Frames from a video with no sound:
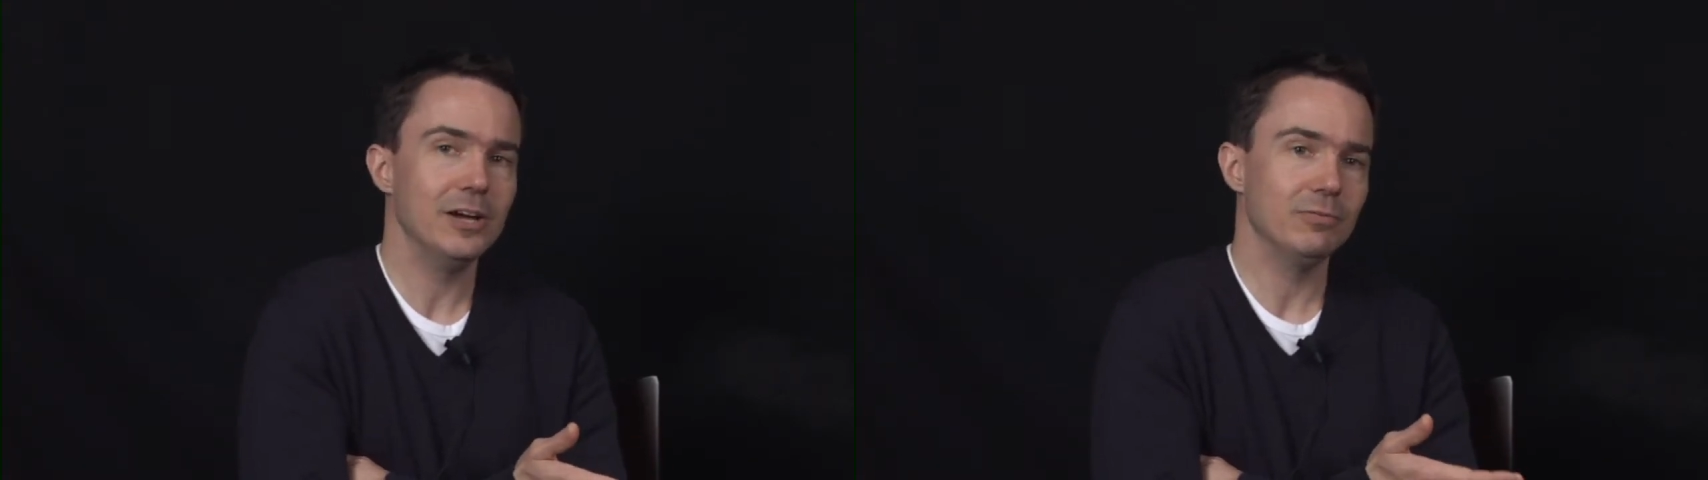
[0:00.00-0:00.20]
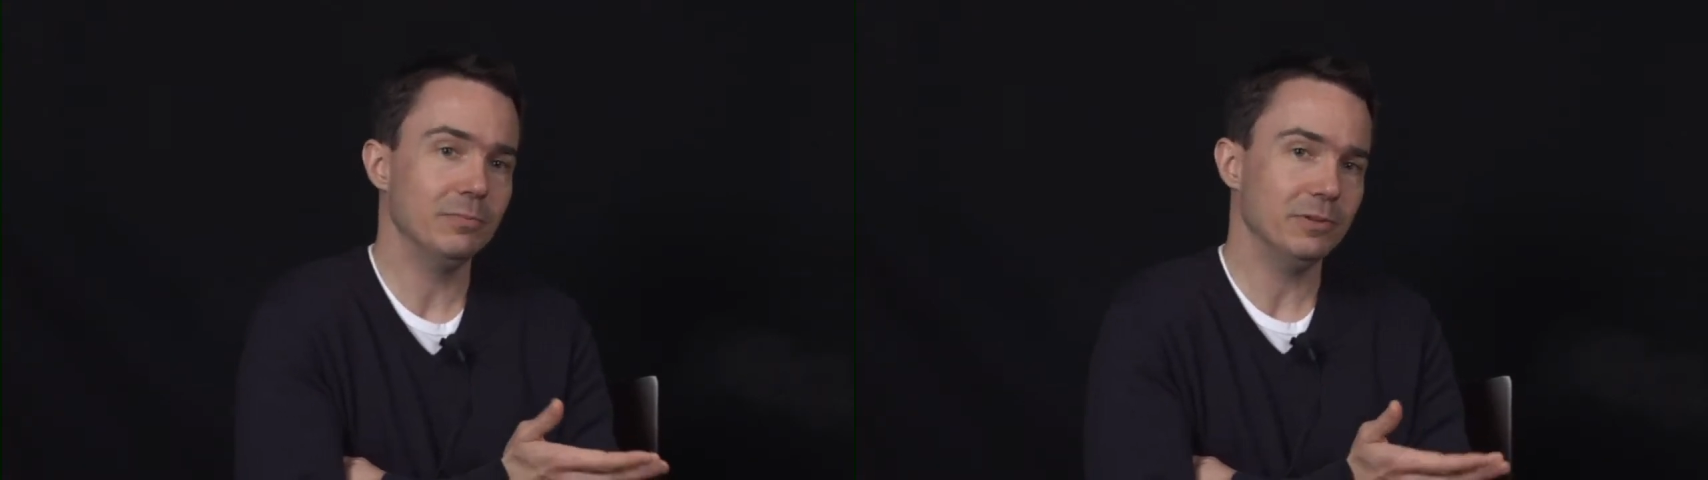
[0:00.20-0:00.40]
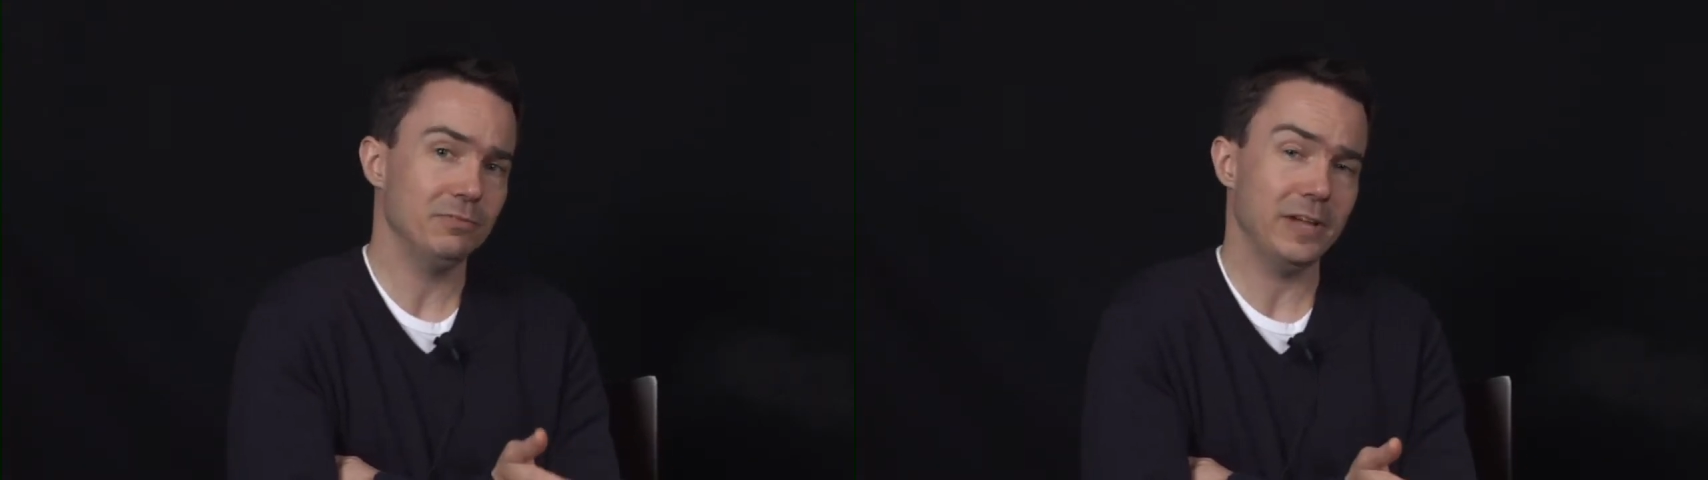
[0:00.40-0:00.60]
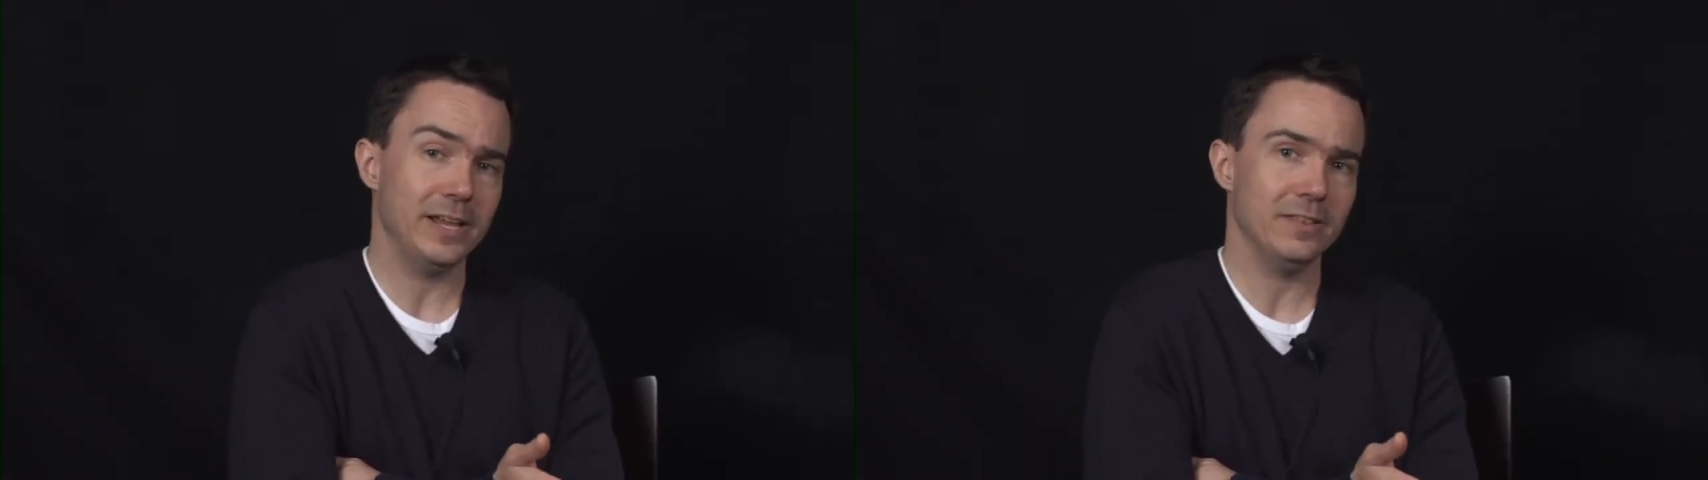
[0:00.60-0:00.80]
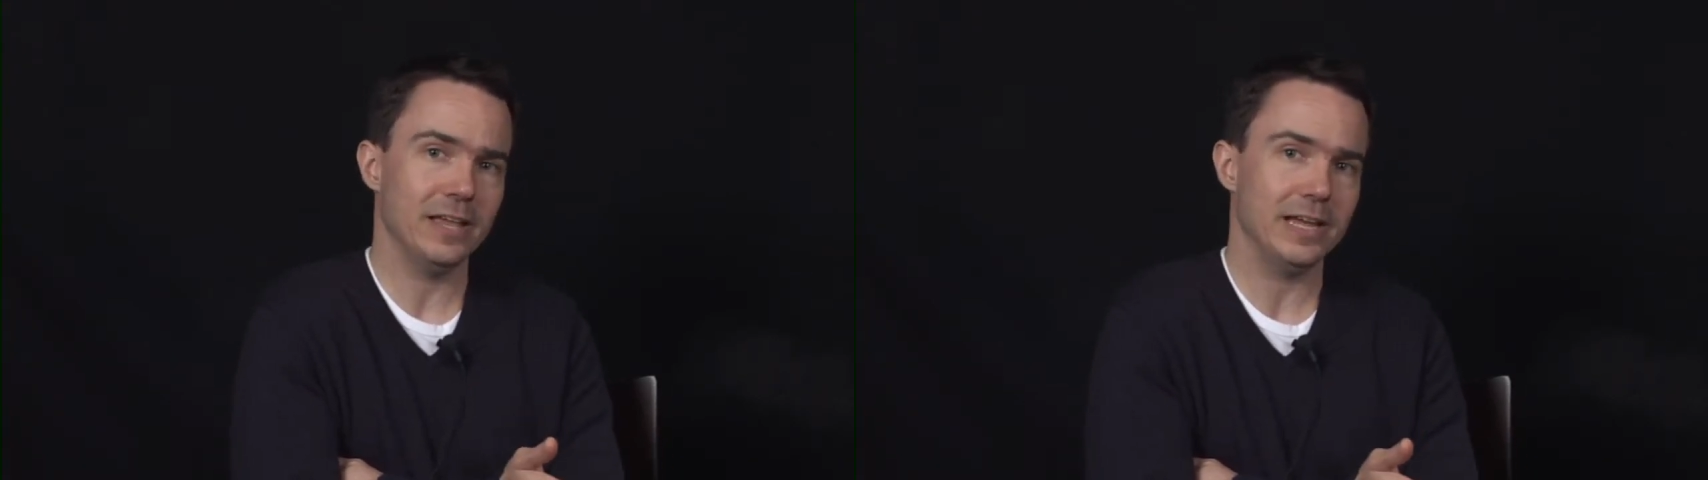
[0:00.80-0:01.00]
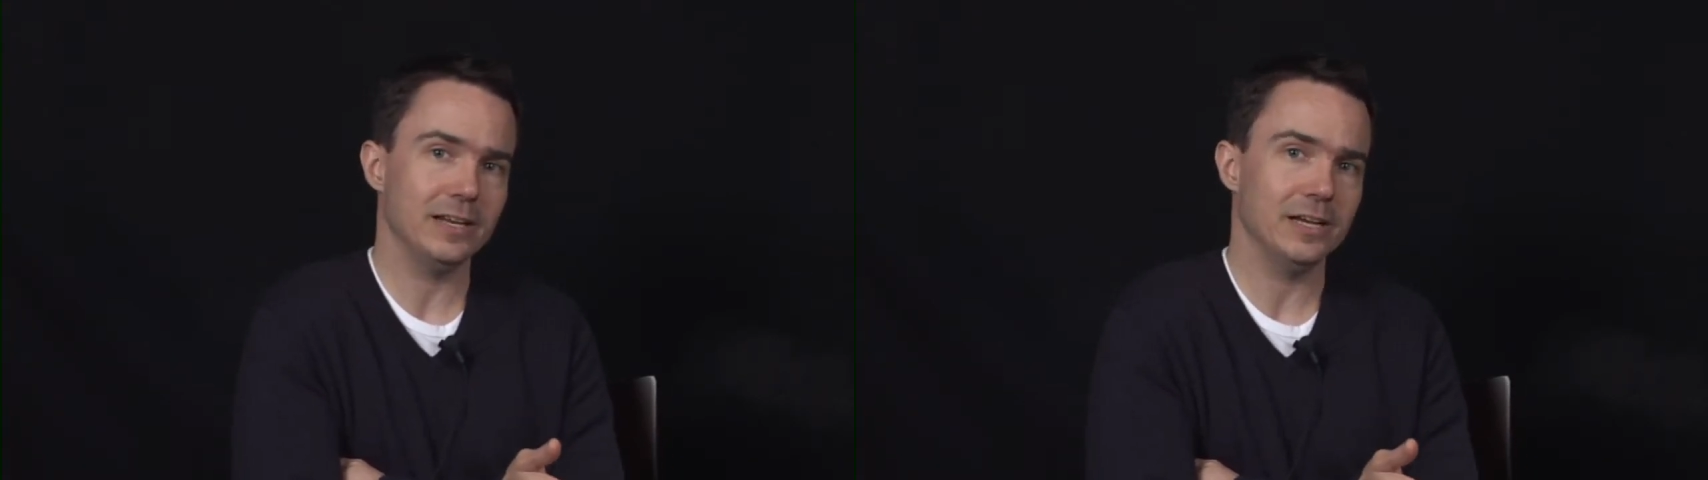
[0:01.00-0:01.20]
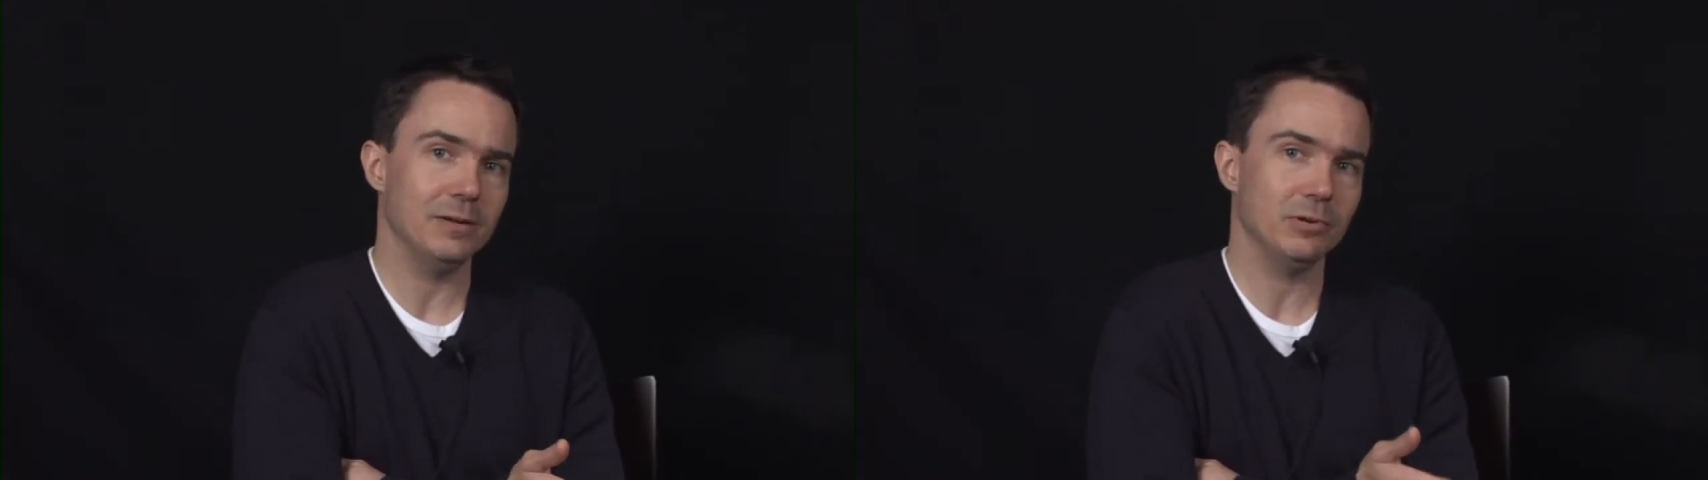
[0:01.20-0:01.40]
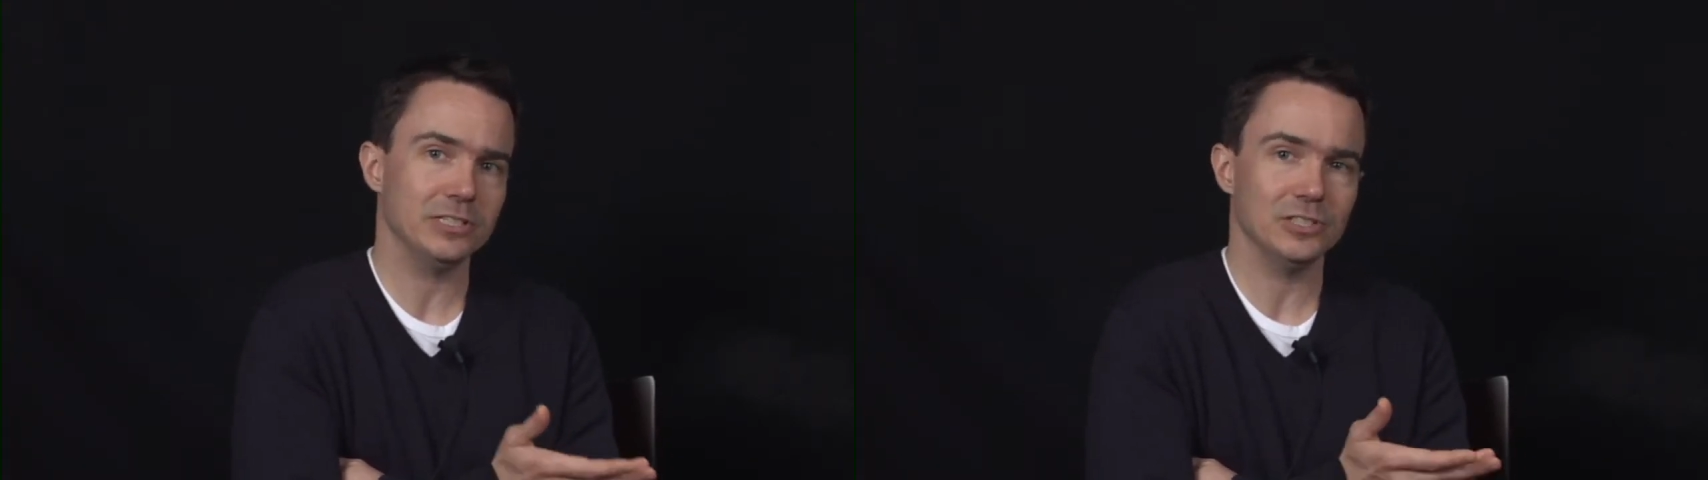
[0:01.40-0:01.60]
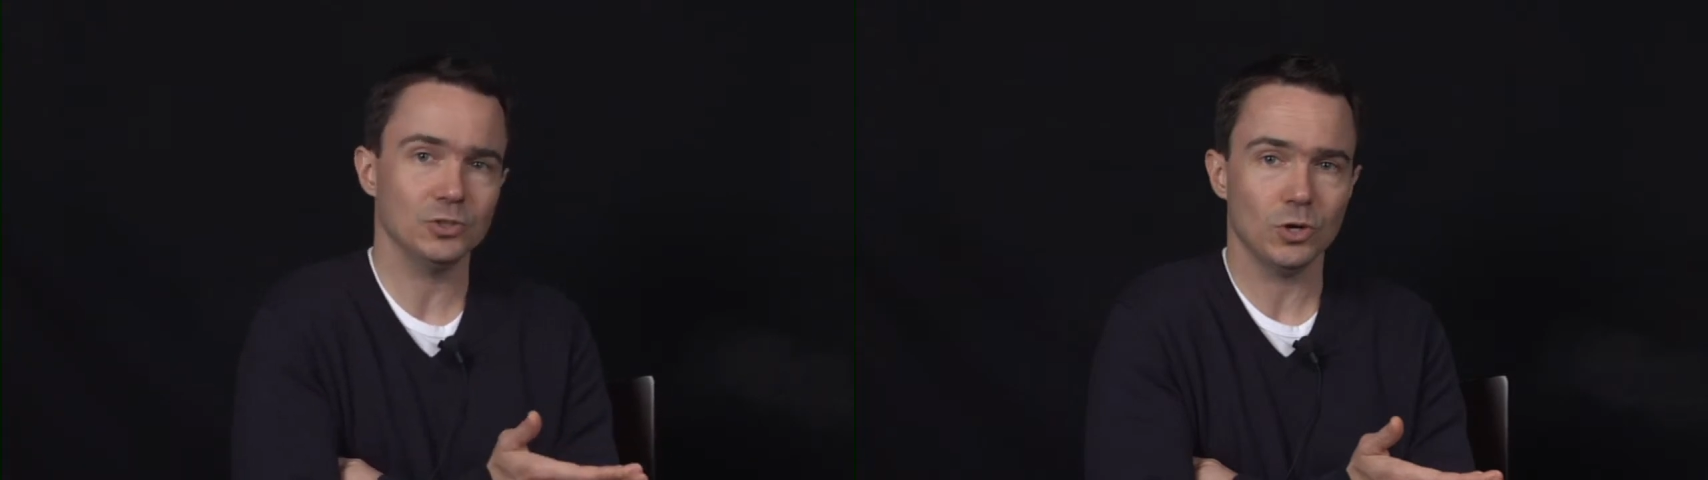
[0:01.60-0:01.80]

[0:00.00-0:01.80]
from the fate that President